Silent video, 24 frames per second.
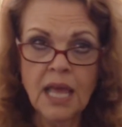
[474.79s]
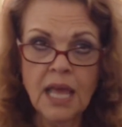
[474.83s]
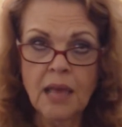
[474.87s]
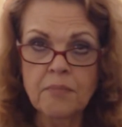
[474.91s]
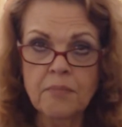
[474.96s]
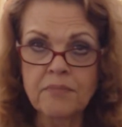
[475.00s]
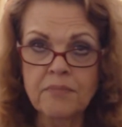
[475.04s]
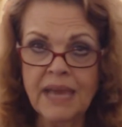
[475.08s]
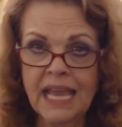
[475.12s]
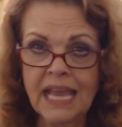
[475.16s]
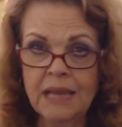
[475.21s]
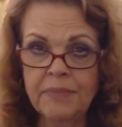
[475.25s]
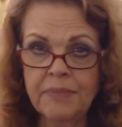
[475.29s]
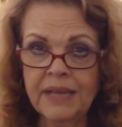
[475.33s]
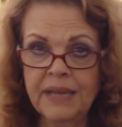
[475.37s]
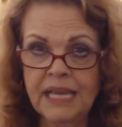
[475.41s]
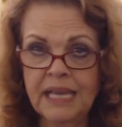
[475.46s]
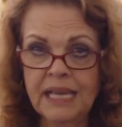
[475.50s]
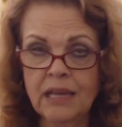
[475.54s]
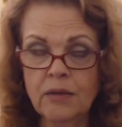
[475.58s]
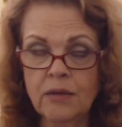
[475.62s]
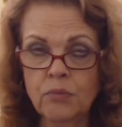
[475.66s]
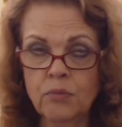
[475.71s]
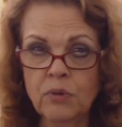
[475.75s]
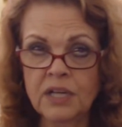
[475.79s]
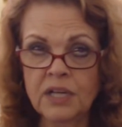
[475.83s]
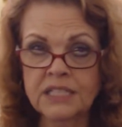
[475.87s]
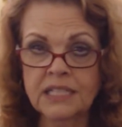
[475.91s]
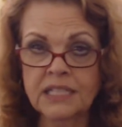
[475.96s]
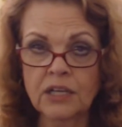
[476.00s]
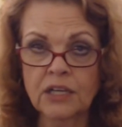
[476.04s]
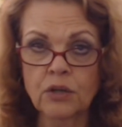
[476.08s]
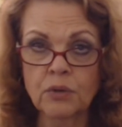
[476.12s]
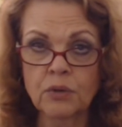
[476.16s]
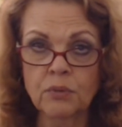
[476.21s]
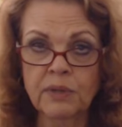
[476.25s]
Maybe it was a
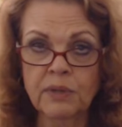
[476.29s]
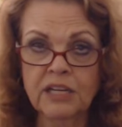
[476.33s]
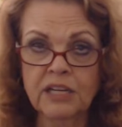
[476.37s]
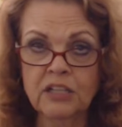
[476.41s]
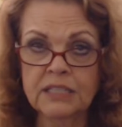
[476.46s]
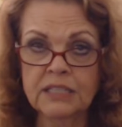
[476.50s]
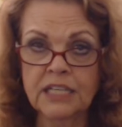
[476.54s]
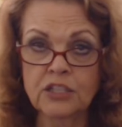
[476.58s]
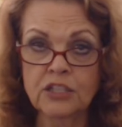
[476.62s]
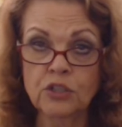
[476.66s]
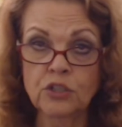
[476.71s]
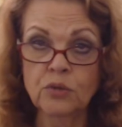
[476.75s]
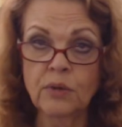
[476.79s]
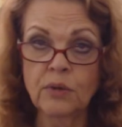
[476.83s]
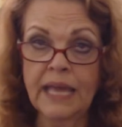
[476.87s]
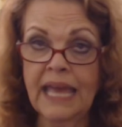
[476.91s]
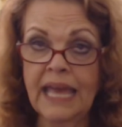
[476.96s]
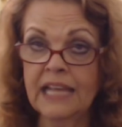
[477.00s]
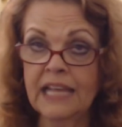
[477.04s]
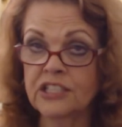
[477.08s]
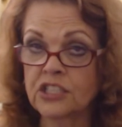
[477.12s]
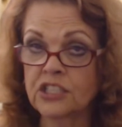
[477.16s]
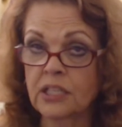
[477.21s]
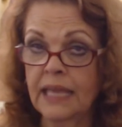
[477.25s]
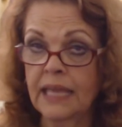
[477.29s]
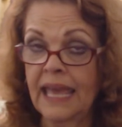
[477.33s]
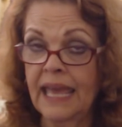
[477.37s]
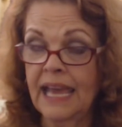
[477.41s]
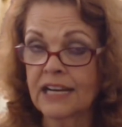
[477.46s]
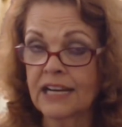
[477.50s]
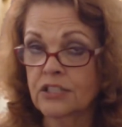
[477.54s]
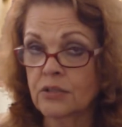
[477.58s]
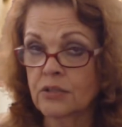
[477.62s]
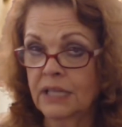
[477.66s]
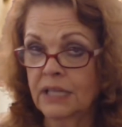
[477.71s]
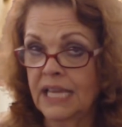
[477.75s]
career that you had
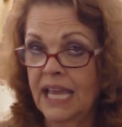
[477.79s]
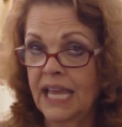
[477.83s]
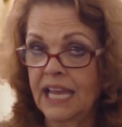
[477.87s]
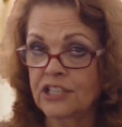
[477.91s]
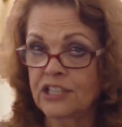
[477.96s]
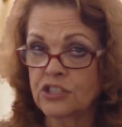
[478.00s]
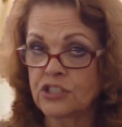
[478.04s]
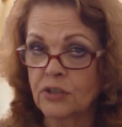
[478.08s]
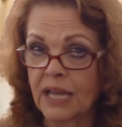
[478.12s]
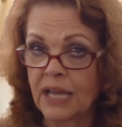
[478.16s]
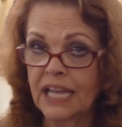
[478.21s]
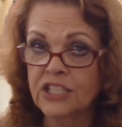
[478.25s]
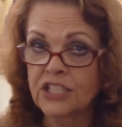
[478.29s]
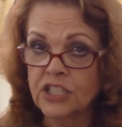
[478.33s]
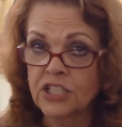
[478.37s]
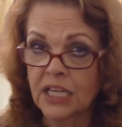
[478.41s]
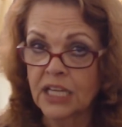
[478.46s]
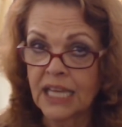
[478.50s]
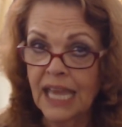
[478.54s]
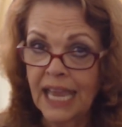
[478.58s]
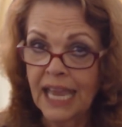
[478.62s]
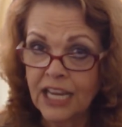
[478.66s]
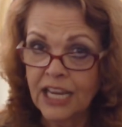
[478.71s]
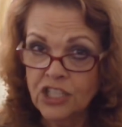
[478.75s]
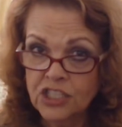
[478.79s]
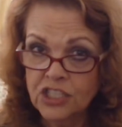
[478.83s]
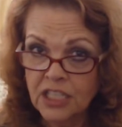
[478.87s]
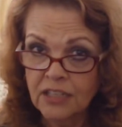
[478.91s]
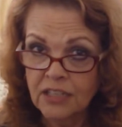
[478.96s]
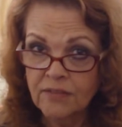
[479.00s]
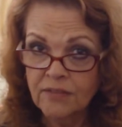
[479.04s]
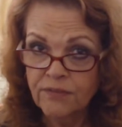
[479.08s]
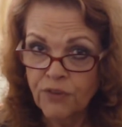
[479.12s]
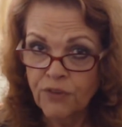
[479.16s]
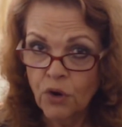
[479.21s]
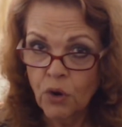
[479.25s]
actually had your education
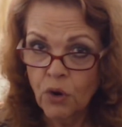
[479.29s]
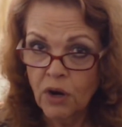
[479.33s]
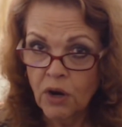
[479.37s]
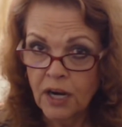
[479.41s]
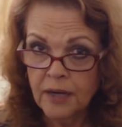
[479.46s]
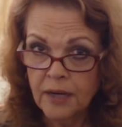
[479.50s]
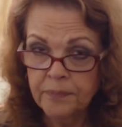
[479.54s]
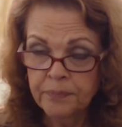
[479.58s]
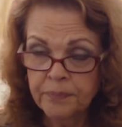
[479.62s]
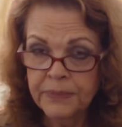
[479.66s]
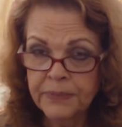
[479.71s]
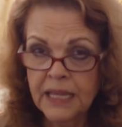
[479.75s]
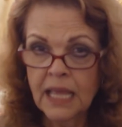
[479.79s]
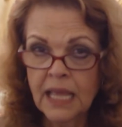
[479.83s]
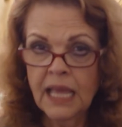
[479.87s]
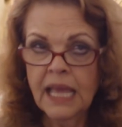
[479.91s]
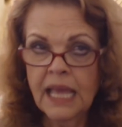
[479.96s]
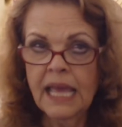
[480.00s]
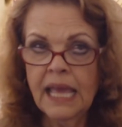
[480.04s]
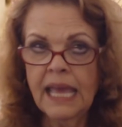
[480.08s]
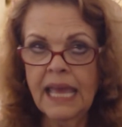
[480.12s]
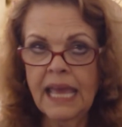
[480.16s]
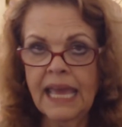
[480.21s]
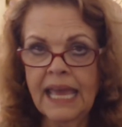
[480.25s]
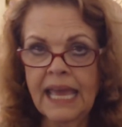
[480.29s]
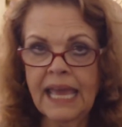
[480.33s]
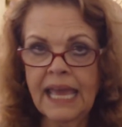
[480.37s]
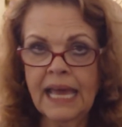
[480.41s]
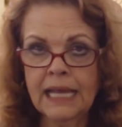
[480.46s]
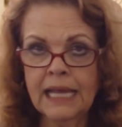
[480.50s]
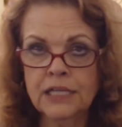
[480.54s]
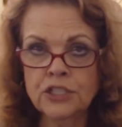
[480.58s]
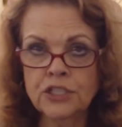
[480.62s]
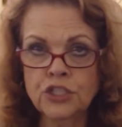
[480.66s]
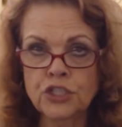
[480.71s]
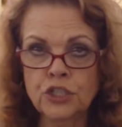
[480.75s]
for
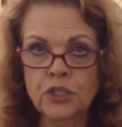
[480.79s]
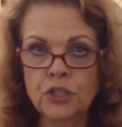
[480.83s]
and you